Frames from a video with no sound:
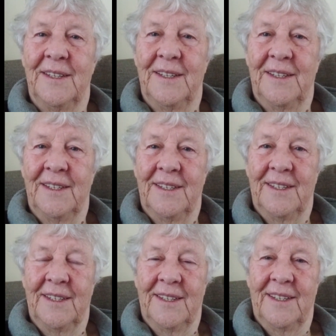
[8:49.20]

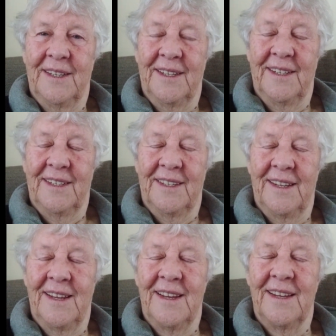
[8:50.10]

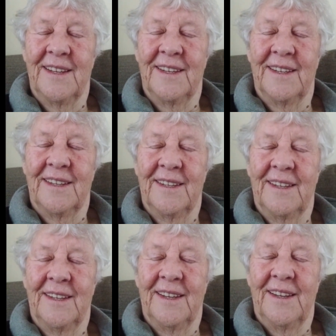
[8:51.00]
No one is speaking in this clip.